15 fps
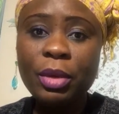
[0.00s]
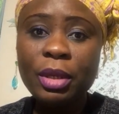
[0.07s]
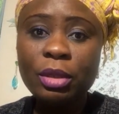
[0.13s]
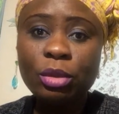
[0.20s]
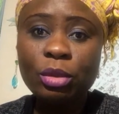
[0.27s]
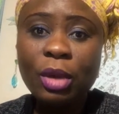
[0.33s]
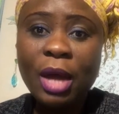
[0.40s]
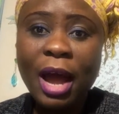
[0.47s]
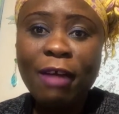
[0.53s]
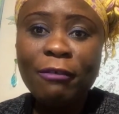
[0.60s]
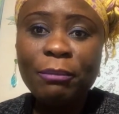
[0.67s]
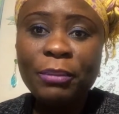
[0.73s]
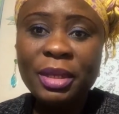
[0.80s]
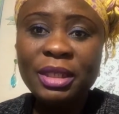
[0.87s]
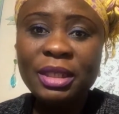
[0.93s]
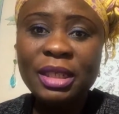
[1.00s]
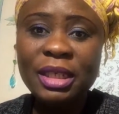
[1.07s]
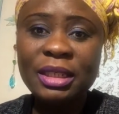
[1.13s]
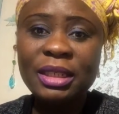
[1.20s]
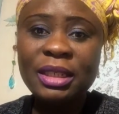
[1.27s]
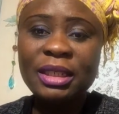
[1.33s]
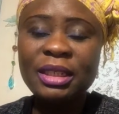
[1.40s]
we do have
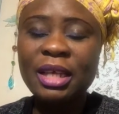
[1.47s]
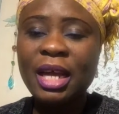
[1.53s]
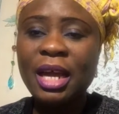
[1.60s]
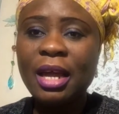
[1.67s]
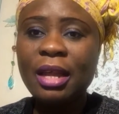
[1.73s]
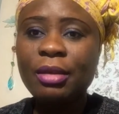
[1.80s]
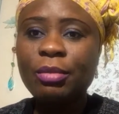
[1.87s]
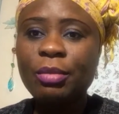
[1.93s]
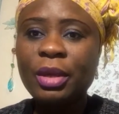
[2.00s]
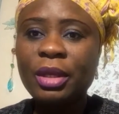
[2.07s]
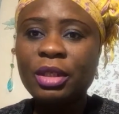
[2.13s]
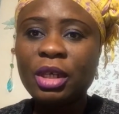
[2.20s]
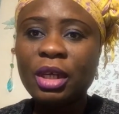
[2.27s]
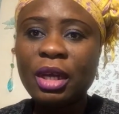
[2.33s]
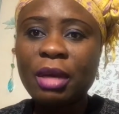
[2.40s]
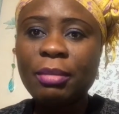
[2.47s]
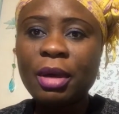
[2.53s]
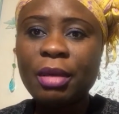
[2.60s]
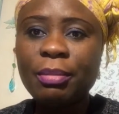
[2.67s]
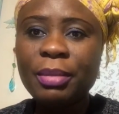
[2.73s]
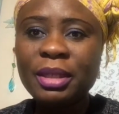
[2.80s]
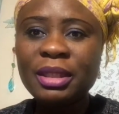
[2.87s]
businesses, and we talk
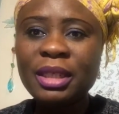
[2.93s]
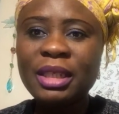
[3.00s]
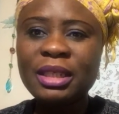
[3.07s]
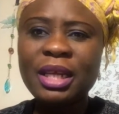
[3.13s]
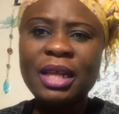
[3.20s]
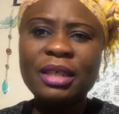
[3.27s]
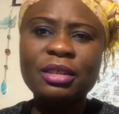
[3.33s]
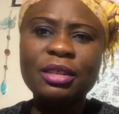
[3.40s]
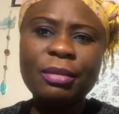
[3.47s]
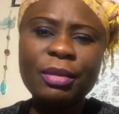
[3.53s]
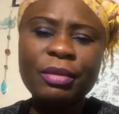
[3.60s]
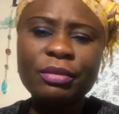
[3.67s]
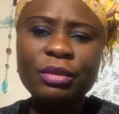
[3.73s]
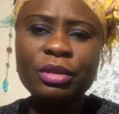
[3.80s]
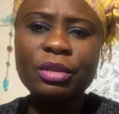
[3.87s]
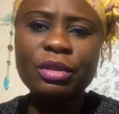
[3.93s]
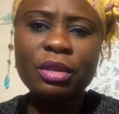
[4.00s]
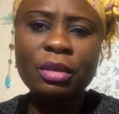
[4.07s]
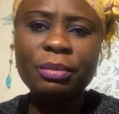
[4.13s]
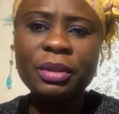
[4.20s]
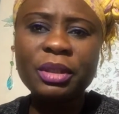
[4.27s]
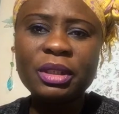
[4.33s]
about business and some of those
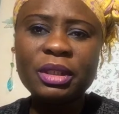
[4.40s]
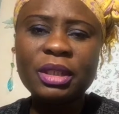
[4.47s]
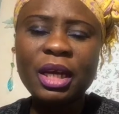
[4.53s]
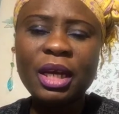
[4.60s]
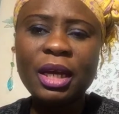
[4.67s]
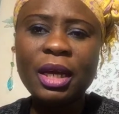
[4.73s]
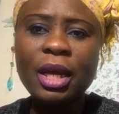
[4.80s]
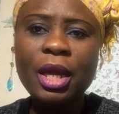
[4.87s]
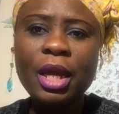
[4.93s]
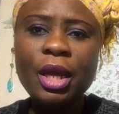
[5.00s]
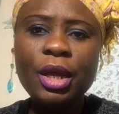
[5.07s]
topics that